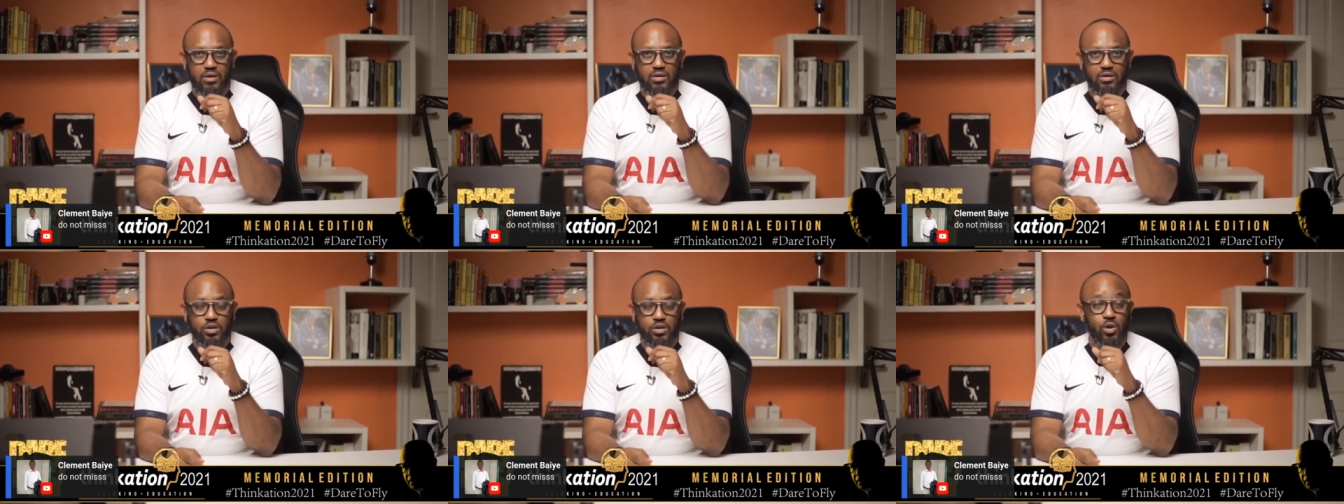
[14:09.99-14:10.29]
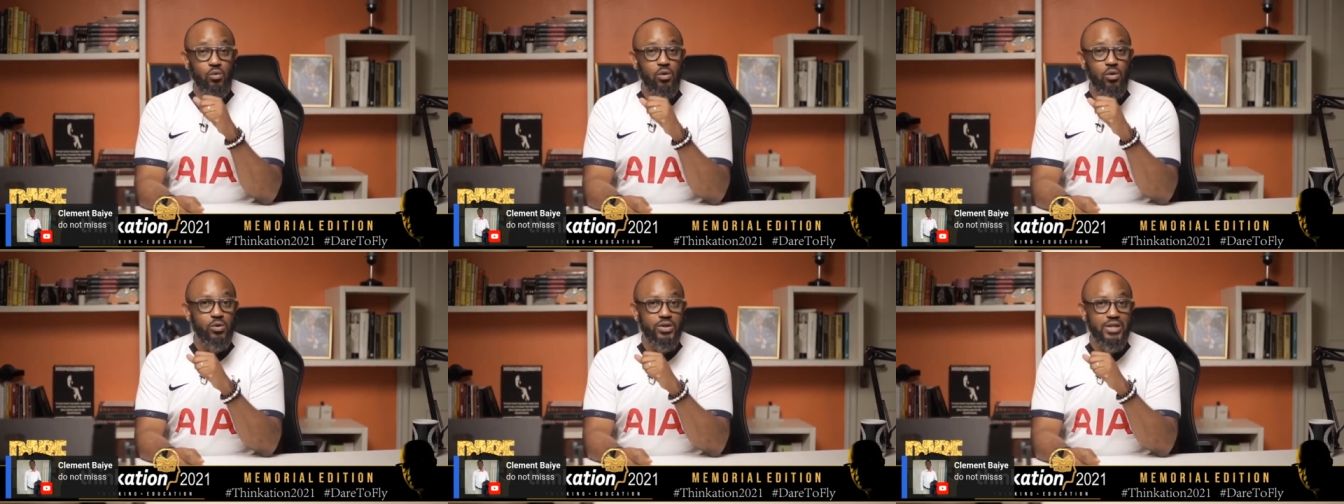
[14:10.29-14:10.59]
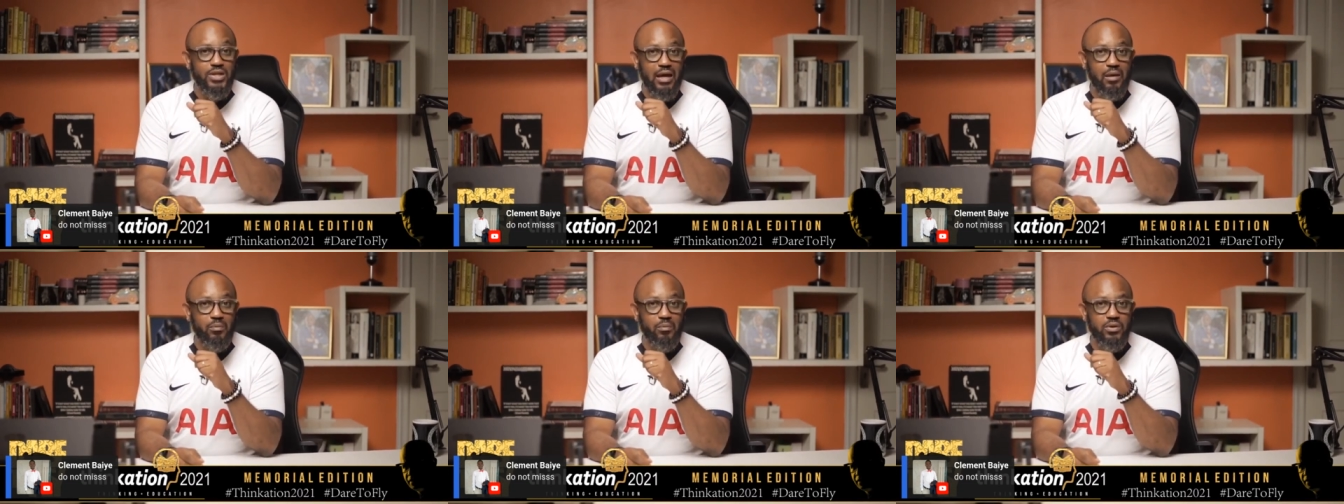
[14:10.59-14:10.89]
You know what would
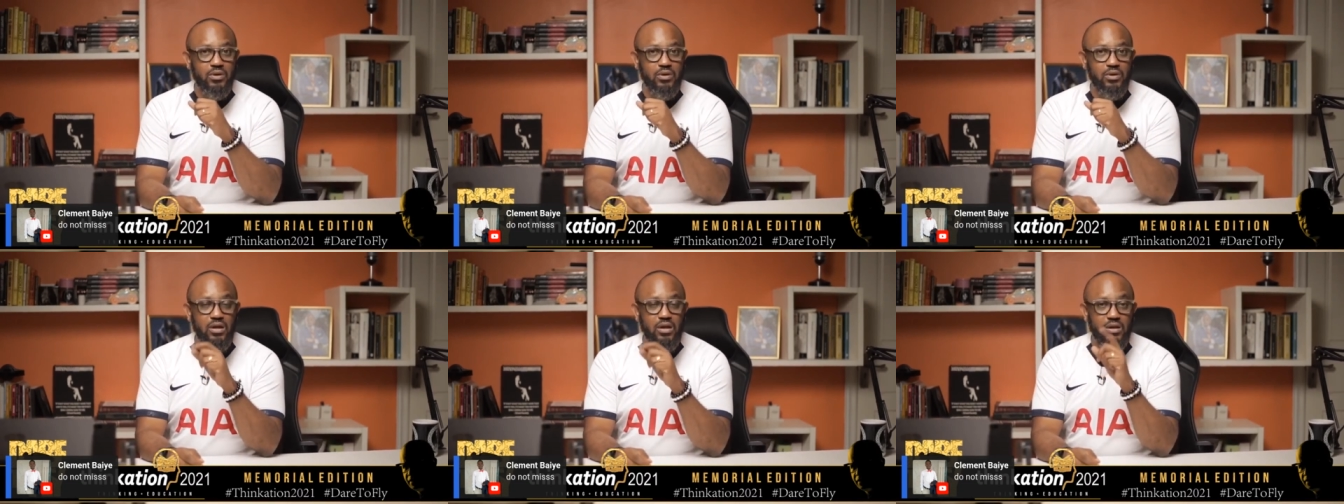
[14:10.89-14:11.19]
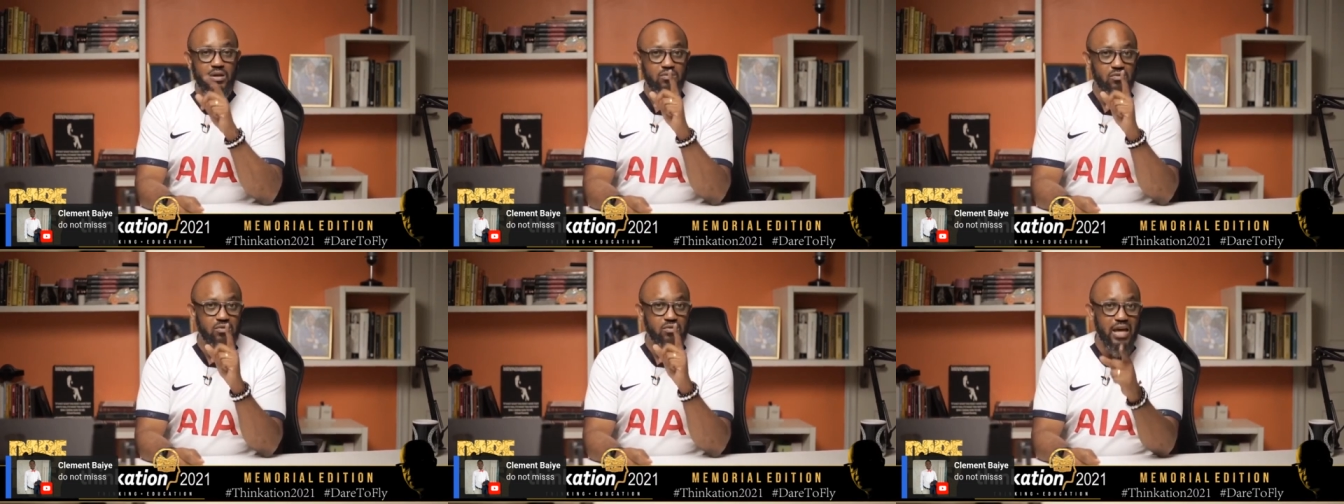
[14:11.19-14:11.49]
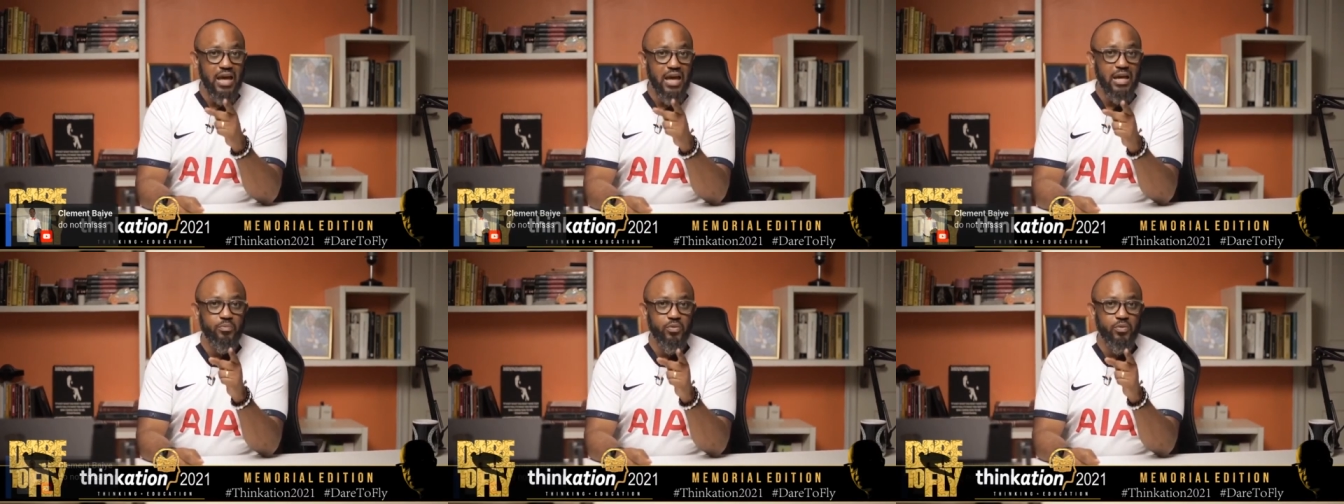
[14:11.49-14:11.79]
happen?
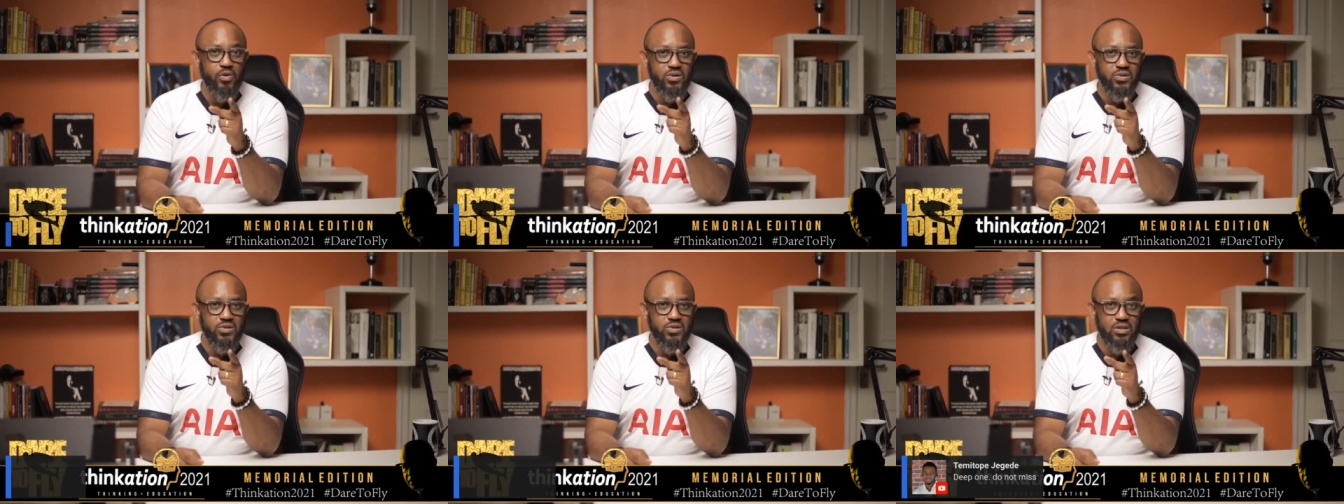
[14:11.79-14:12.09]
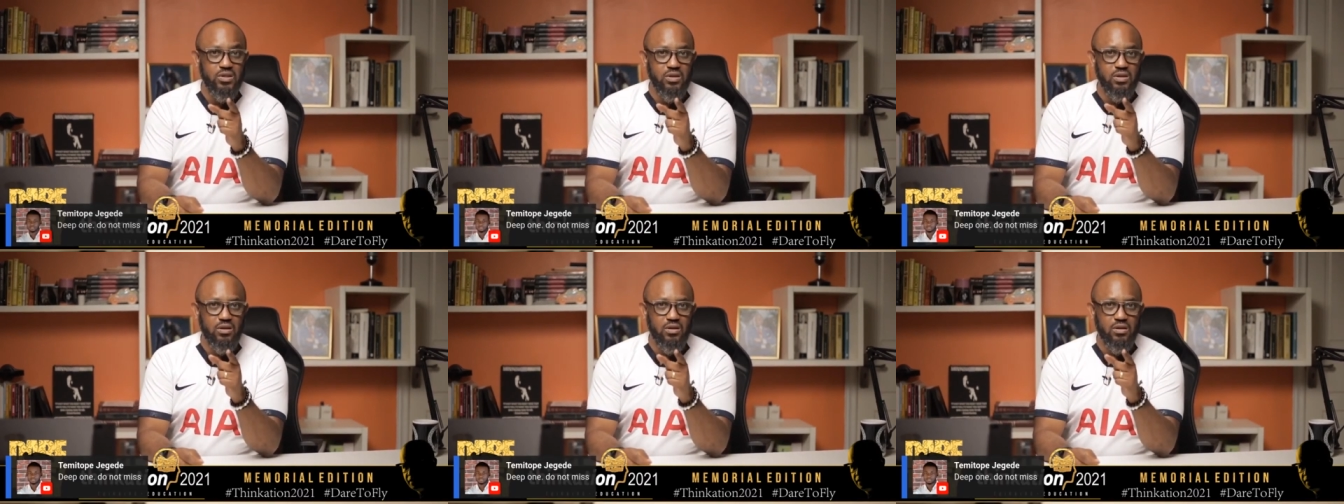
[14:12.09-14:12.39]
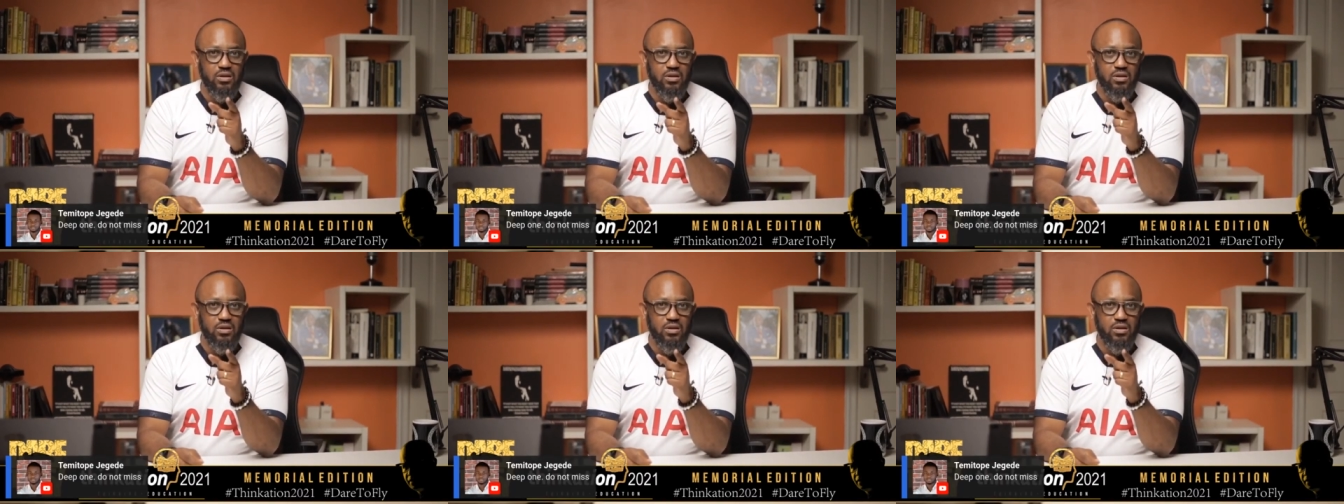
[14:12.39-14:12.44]
That person